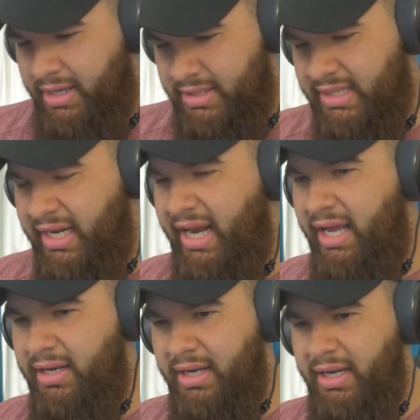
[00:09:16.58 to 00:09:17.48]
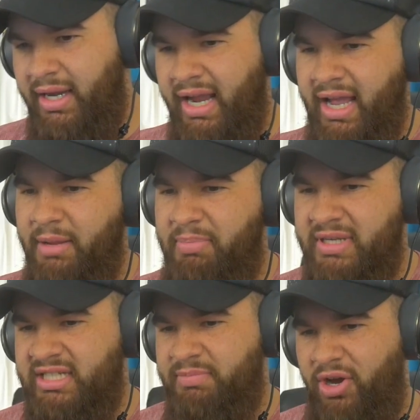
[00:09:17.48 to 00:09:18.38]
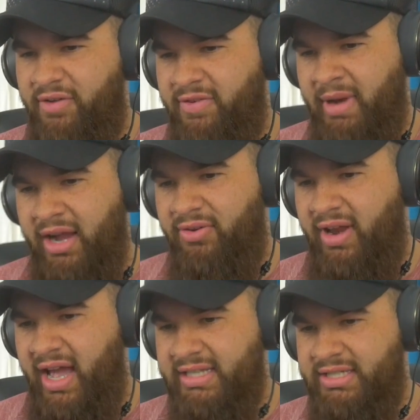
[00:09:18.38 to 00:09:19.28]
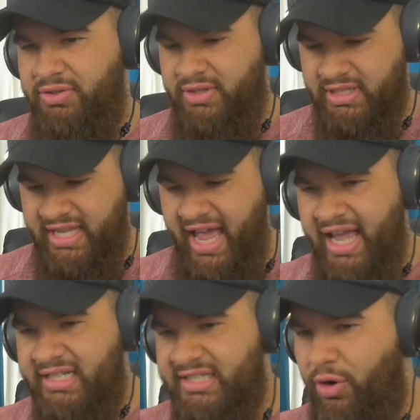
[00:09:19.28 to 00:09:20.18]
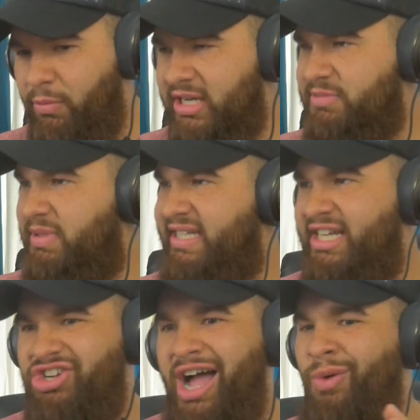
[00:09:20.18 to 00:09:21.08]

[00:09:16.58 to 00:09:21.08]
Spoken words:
See, now that kind of pisses me off. I'm not going to lie to you because that has so much potential.